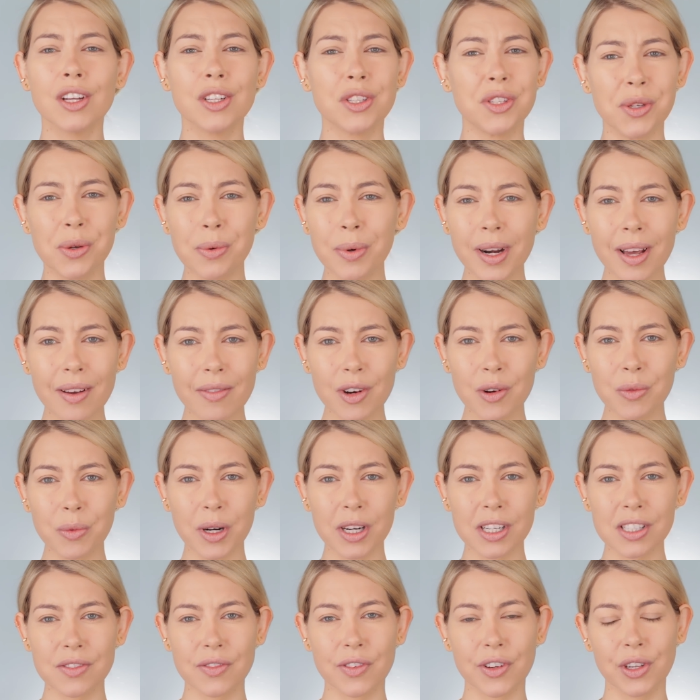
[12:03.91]
Do whatever
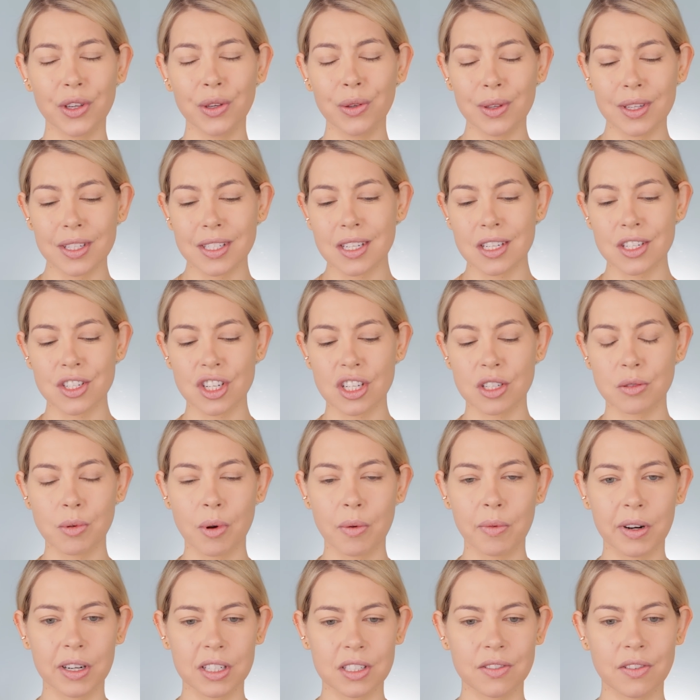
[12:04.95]
works for you. This is just
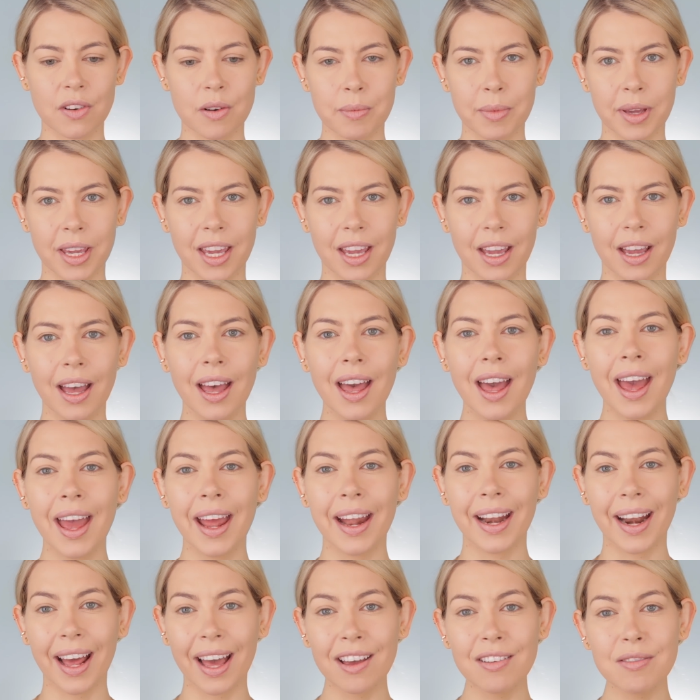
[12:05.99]
what works for me.
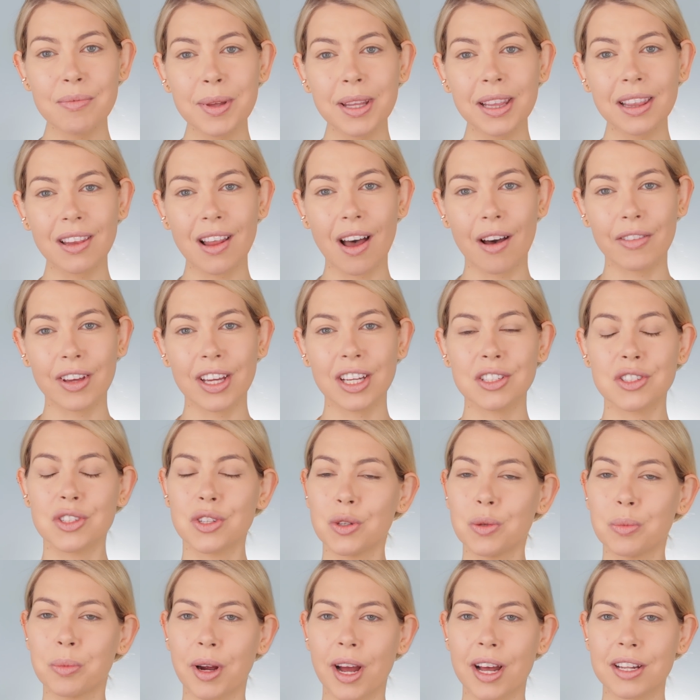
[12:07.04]
And I've been loving
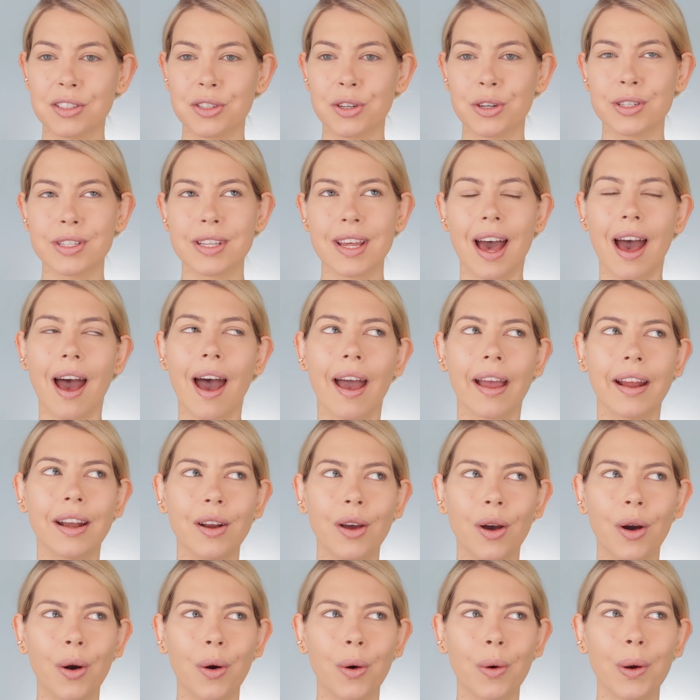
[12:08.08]
two bronzers. I
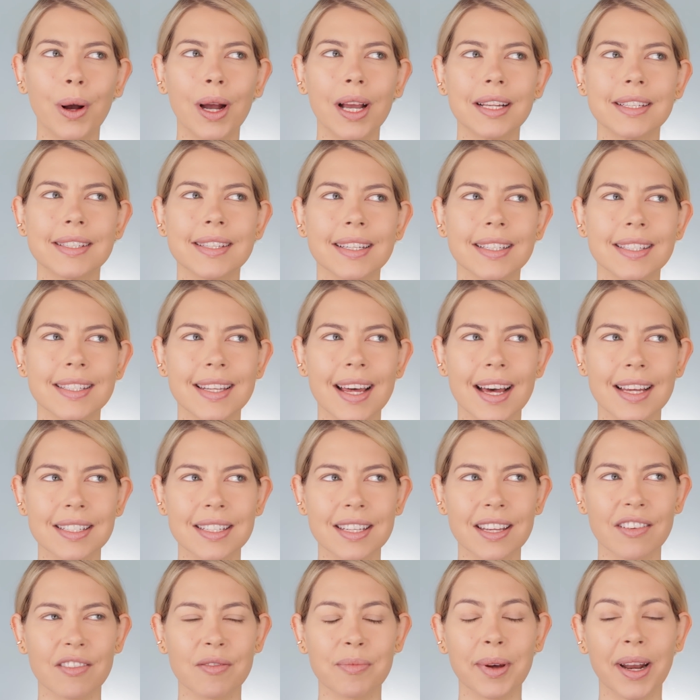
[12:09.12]
know it's
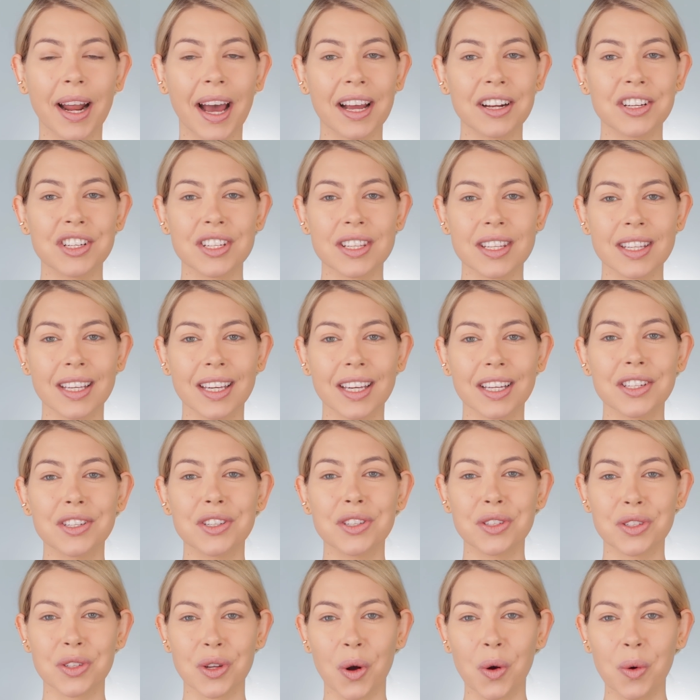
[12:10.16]
excessive, but I just think it's
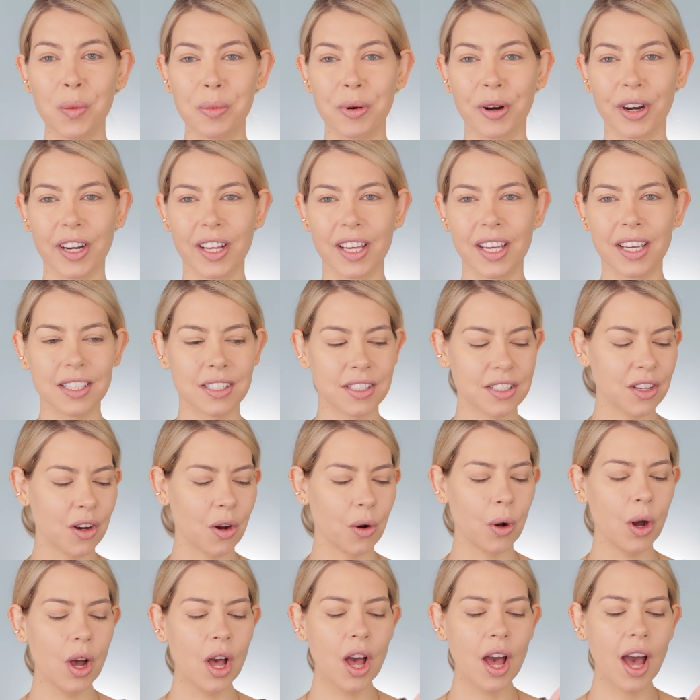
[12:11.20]
so pretty.
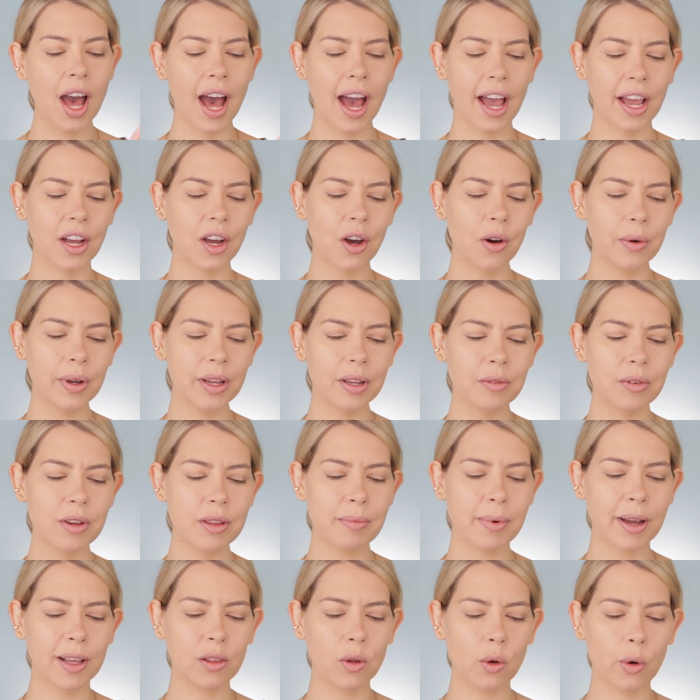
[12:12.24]
So I go in with
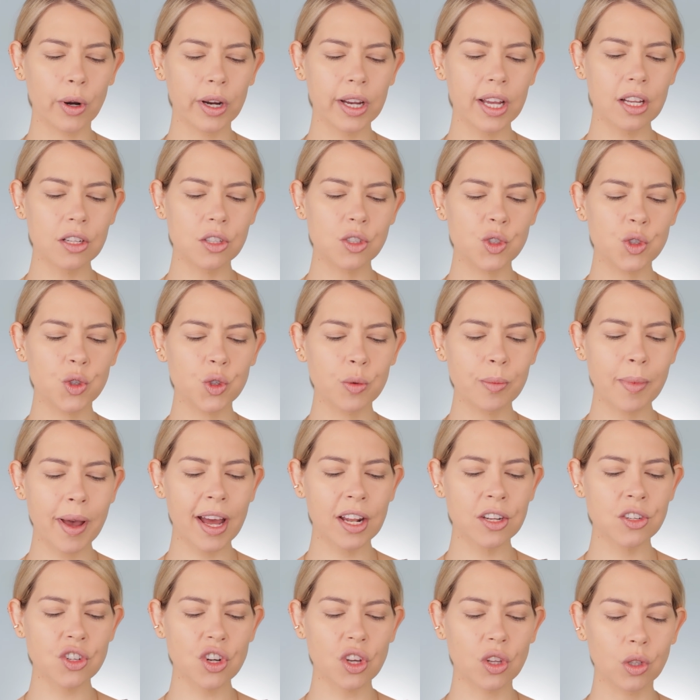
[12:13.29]
my L'Oreal True
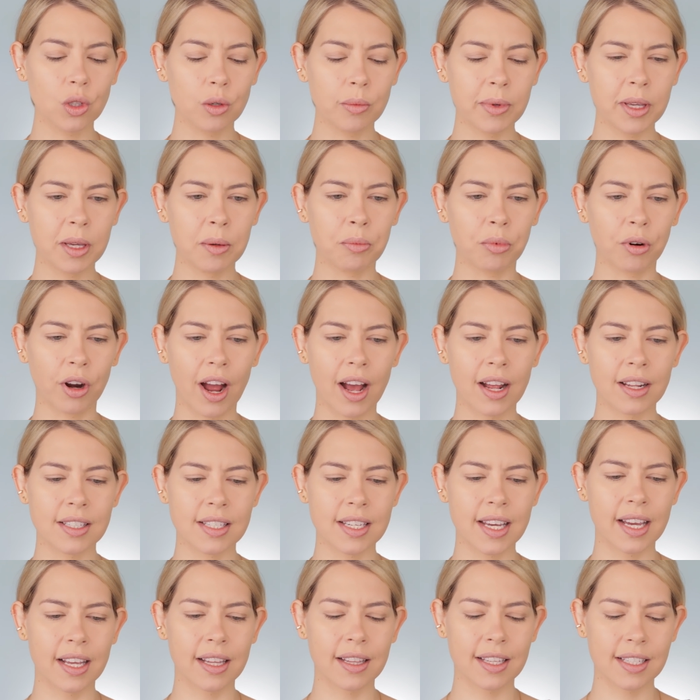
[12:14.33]
Match Lumi Bronze
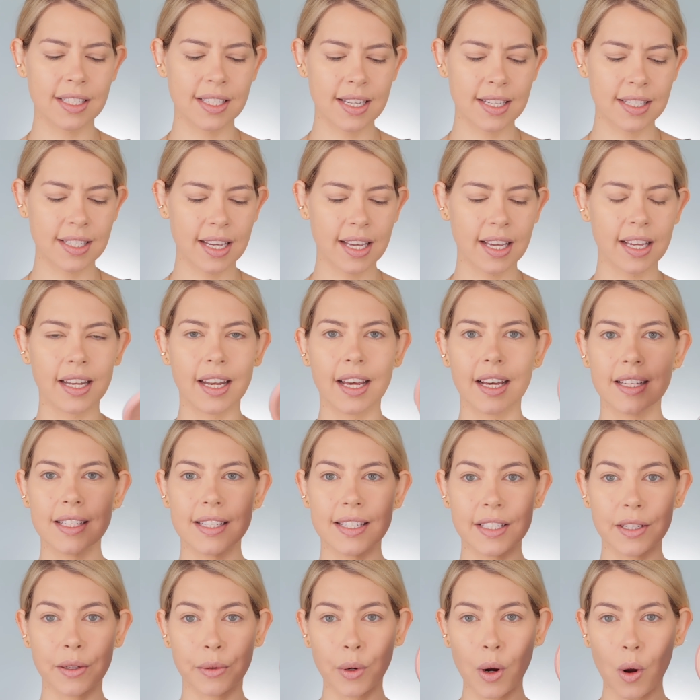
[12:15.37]
It. This is in
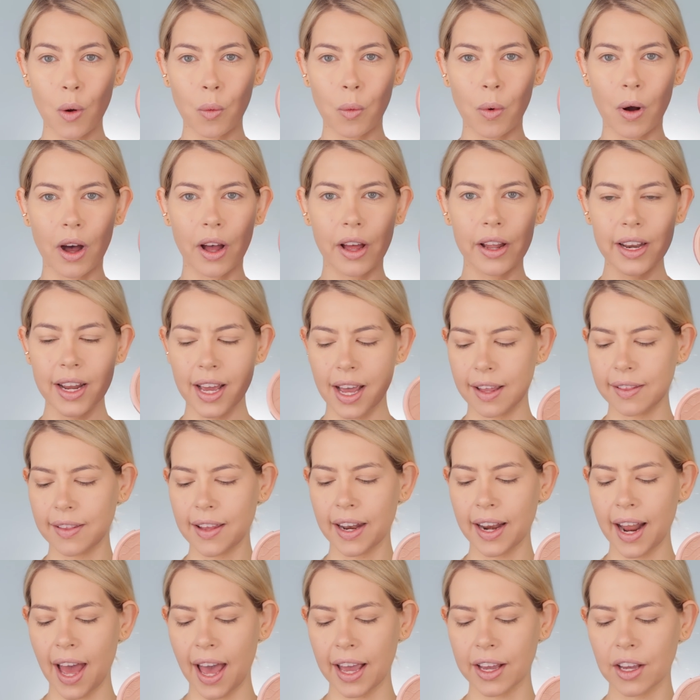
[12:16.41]
01. And
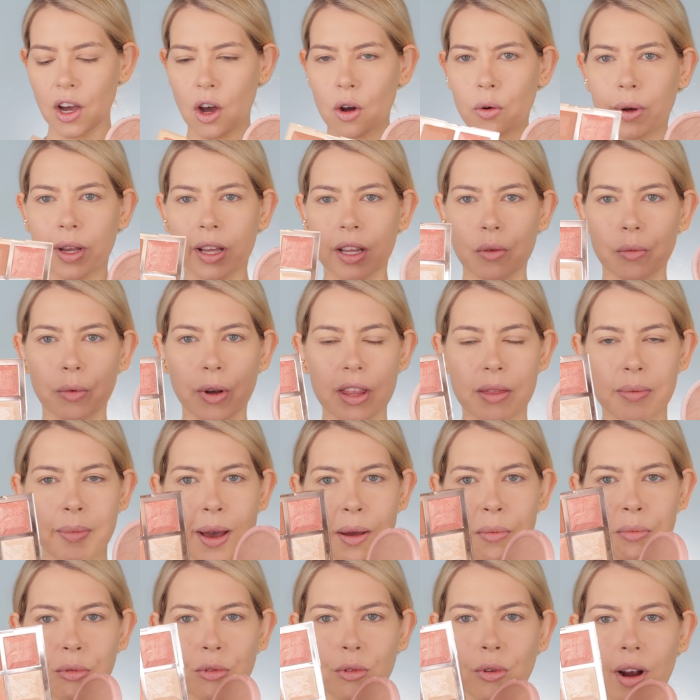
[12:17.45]
then I go in with
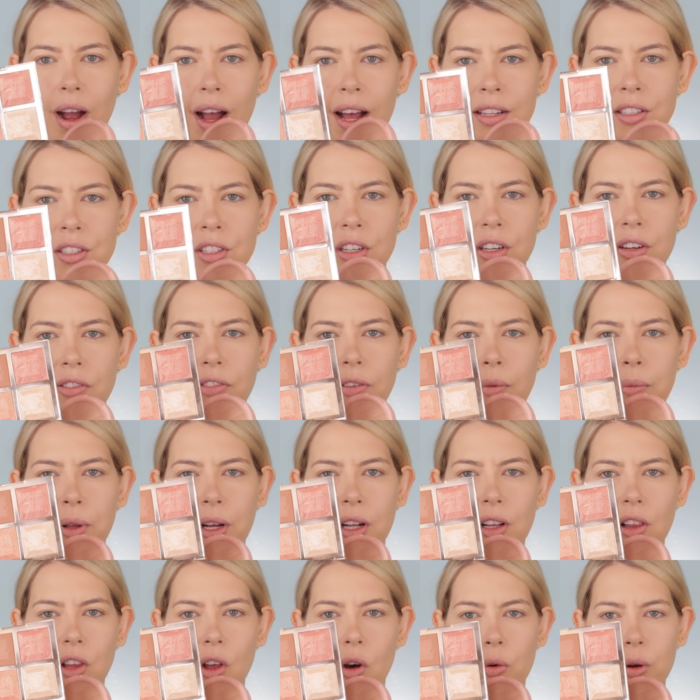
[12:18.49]
my bronzer from the
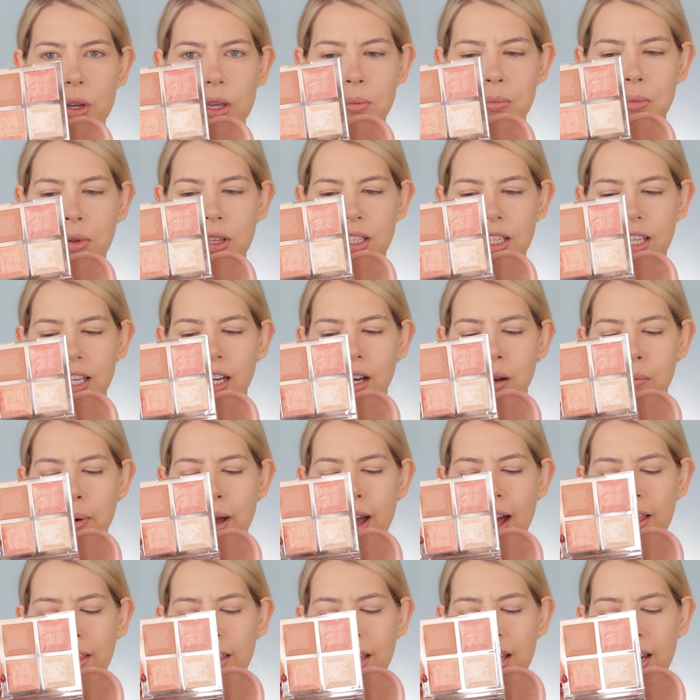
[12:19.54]
Chloe Malika
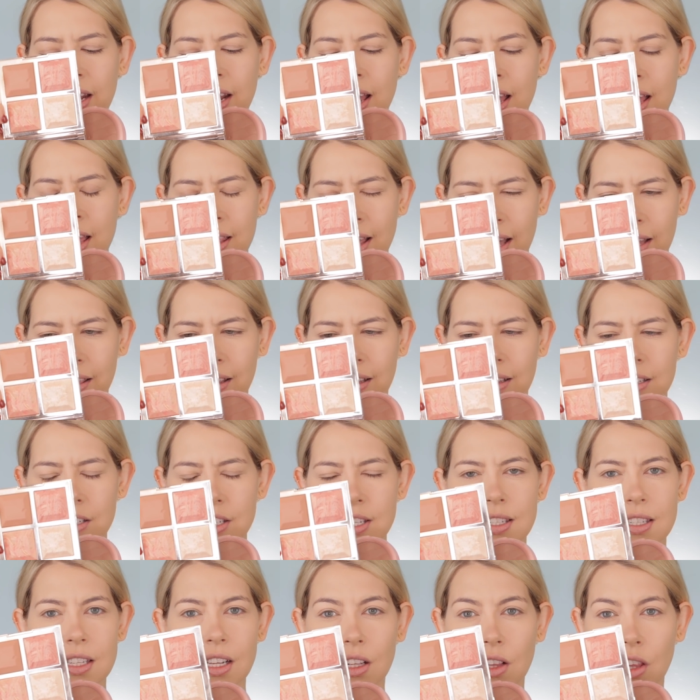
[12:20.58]
palette. I think this
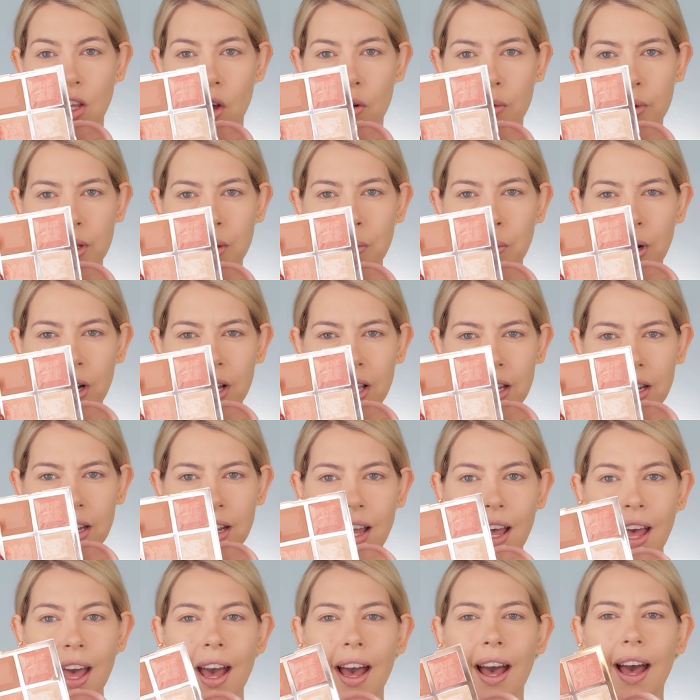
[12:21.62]
is the Chloe one.